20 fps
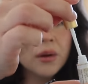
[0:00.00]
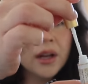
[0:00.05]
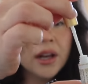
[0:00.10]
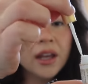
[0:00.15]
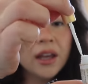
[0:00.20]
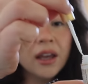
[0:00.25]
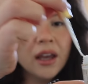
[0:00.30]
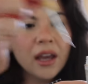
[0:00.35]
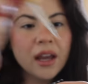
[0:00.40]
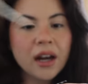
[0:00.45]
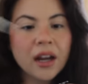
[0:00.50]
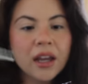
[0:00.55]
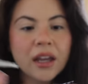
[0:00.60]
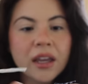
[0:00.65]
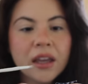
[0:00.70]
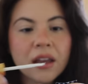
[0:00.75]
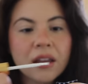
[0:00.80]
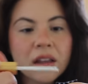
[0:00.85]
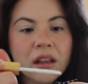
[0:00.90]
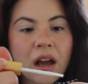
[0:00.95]
in it, and
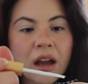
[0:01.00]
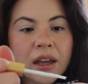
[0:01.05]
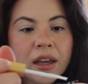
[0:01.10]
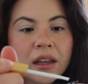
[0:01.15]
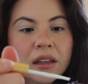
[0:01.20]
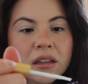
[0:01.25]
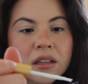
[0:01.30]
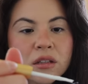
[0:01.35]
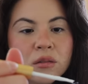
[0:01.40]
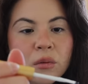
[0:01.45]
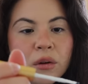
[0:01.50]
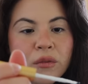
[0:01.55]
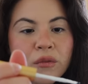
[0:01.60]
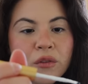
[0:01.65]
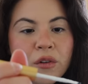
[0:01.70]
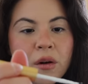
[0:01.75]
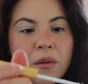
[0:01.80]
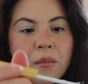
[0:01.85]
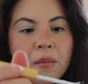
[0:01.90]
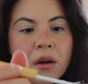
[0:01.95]
I get this one
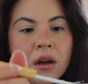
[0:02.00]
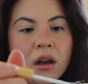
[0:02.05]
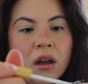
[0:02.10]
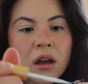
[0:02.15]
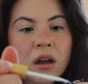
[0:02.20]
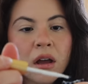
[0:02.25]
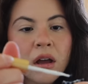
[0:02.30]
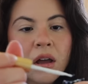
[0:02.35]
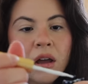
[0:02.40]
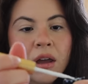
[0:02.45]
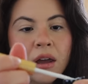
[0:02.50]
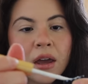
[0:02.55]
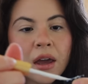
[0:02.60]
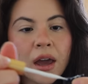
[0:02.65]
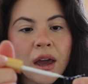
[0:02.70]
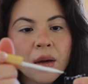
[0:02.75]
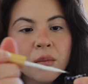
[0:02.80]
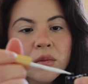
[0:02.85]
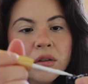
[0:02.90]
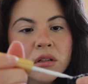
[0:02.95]
from
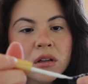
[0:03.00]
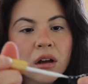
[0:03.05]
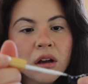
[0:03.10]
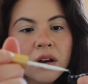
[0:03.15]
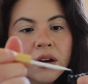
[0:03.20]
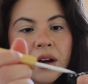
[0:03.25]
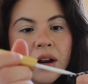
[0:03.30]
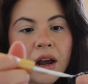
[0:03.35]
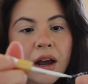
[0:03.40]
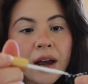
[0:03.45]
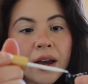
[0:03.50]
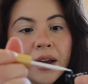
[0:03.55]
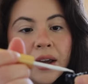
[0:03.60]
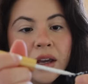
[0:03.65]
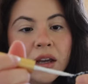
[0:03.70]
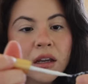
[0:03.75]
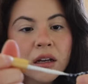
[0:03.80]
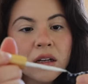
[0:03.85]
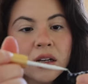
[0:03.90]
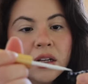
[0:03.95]
Amazon.
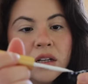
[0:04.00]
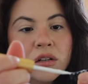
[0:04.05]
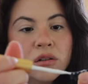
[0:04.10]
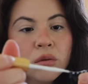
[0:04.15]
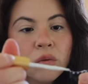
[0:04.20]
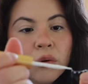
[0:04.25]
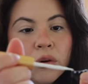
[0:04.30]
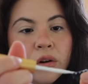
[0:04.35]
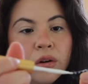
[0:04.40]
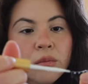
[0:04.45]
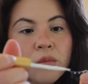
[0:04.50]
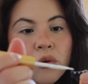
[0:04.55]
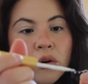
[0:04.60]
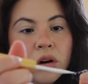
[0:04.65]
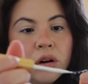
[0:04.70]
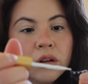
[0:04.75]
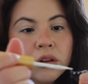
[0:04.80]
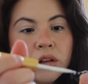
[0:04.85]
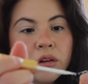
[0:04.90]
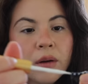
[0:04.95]
I need to order
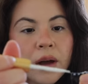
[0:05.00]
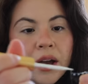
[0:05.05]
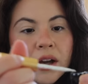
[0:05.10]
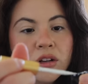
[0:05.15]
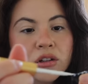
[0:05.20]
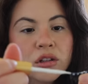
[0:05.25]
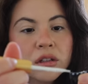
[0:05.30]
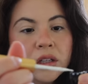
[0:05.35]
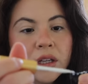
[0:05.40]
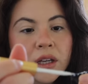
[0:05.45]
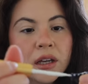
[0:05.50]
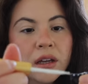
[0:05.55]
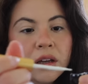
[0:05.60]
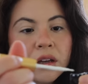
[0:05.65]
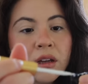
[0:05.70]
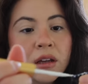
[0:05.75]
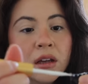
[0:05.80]
more glue, actually.